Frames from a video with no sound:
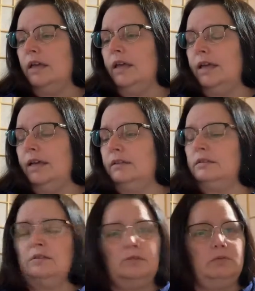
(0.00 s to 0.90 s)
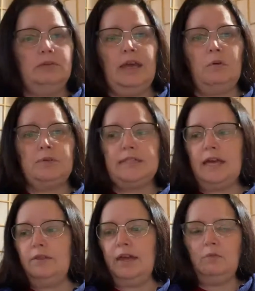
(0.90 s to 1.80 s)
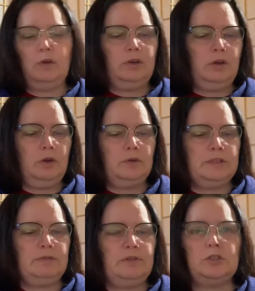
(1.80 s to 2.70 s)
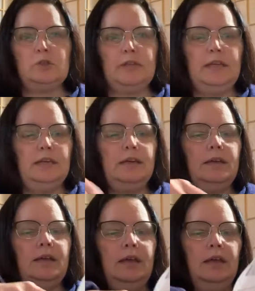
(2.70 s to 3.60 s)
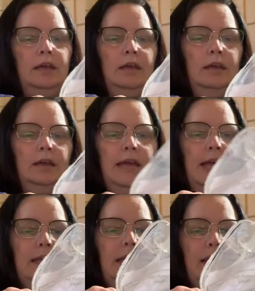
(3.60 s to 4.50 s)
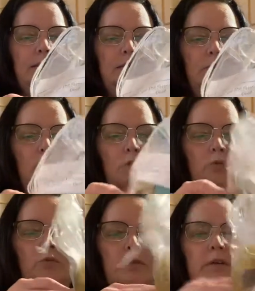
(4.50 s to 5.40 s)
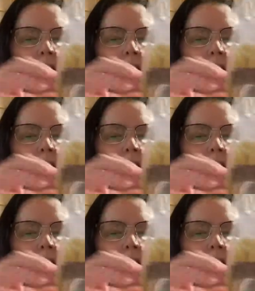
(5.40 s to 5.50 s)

and yeah, we'll see how that one goes eventually. Okay, next. Ooh.